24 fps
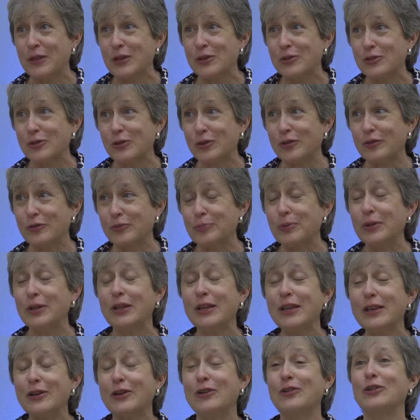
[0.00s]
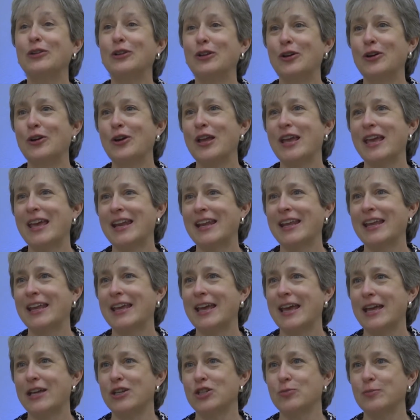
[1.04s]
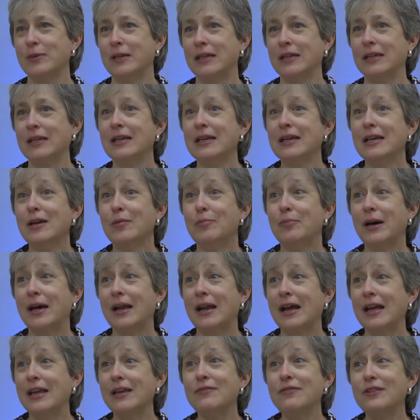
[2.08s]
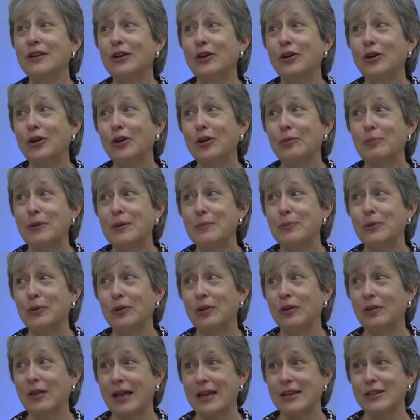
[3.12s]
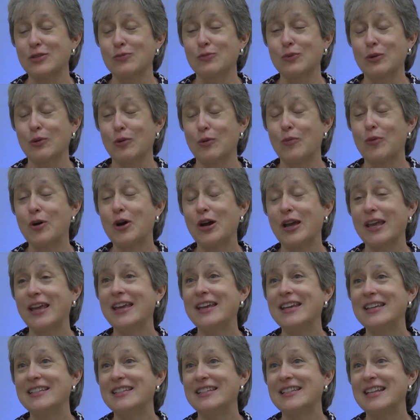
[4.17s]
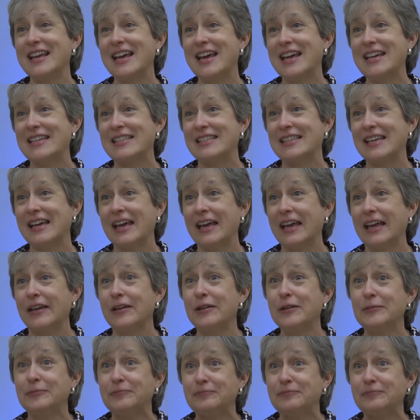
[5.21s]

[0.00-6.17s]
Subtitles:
sort of political learning and engagement, but I even heard people as we were walking in today say,